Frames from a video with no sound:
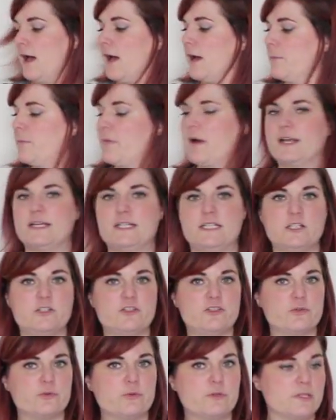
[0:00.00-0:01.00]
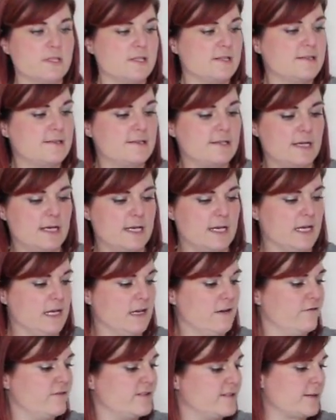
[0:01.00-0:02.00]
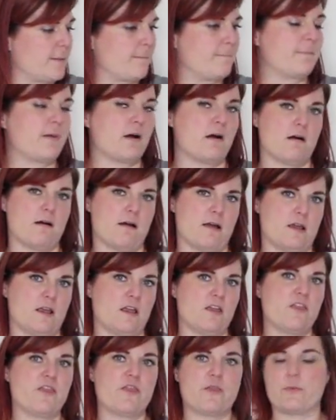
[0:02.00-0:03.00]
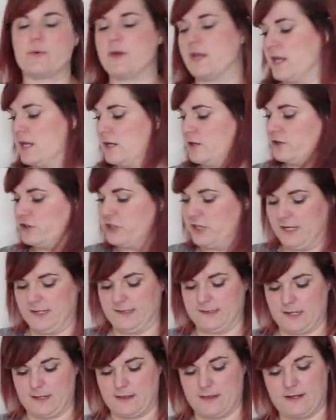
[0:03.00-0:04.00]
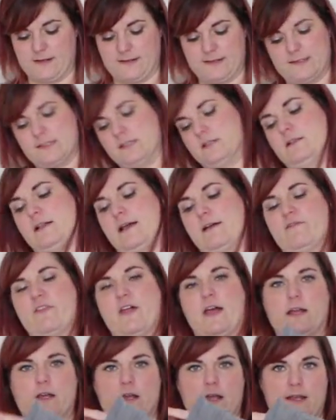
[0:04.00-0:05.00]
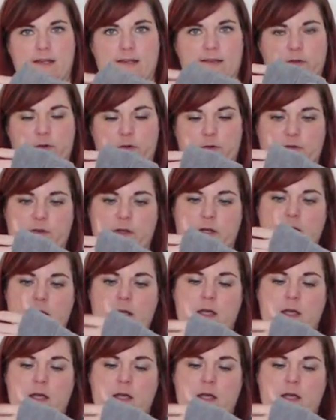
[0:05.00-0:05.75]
I did shorten the sleeves by 3 inches, and they still have that nice sort of